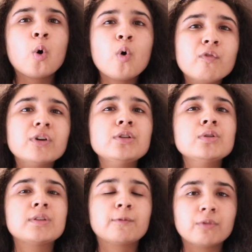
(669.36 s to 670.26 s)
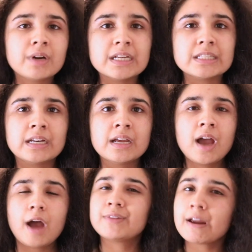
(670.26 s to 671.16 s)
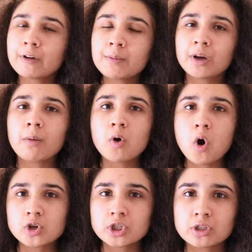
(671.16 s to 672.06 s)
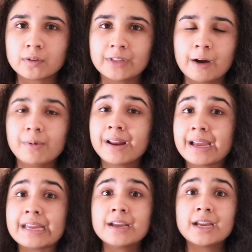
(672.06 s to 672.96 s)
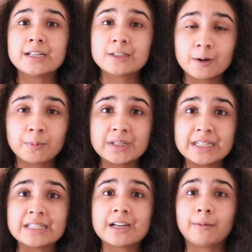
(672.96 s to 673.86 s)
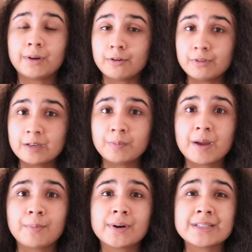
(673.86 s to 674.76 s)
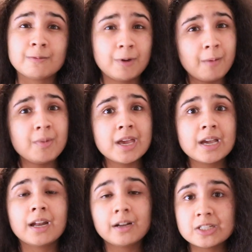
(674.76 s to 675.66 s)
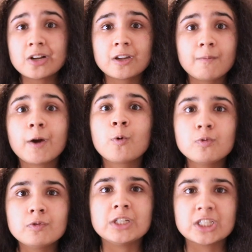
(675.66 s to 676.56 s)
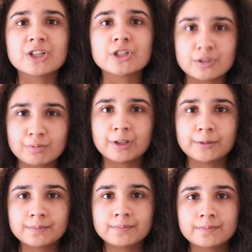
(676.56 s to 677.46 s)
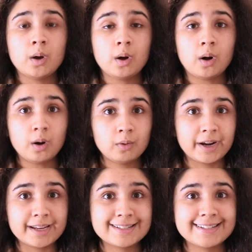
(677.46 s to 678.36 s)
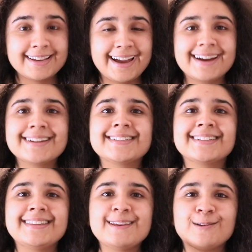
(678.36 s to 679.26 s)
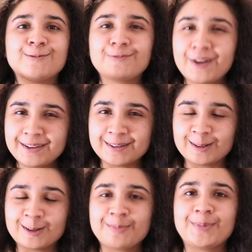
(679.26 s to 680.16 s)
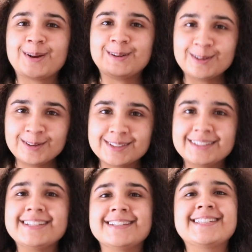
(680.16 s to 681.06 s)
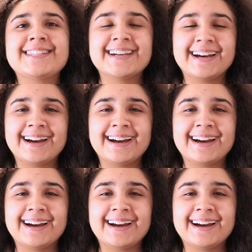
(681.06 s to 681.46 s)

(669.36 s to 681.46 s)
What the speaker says: overused phrase, and I've definitely become cautious of that when I interpret data, when I read papers, and when I'm kind of conducting my own research as well. Alright, and the final but not least